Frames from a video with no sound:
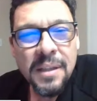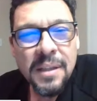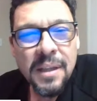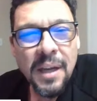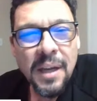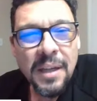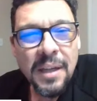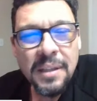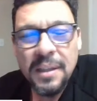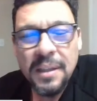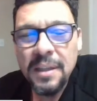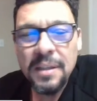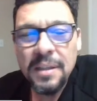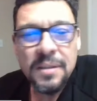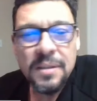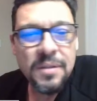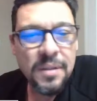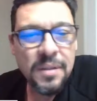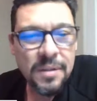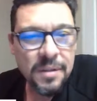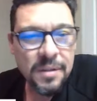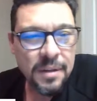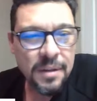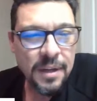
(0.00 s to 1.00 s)
I think it's
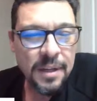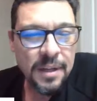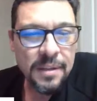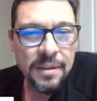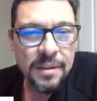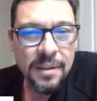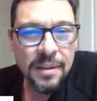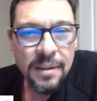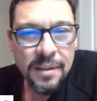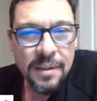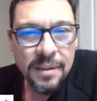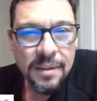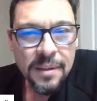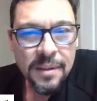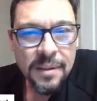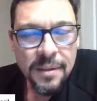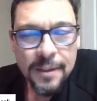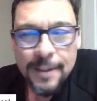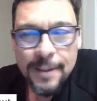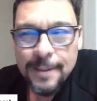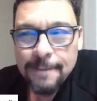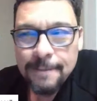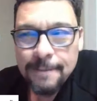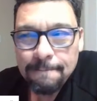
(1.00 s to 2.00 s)
just crazy.
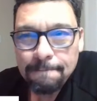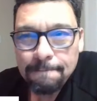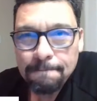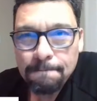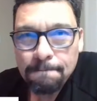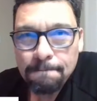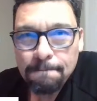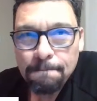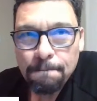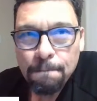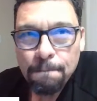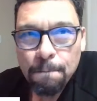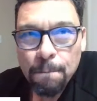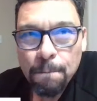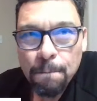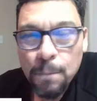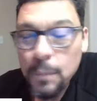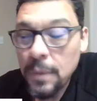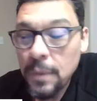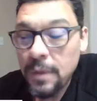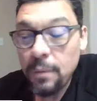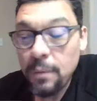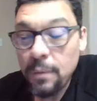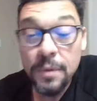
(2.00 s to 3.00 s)

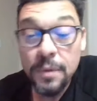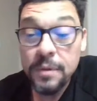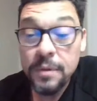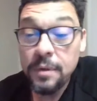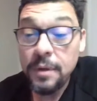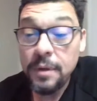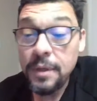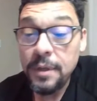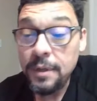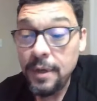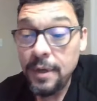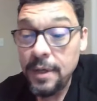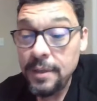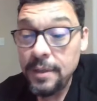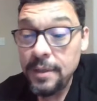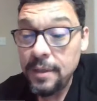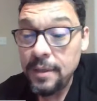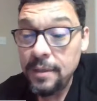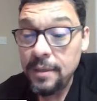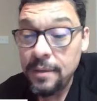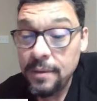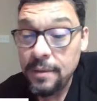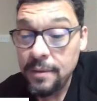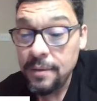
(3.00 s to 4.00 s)
The world's going
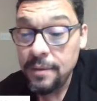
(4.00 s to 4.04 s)
crazy.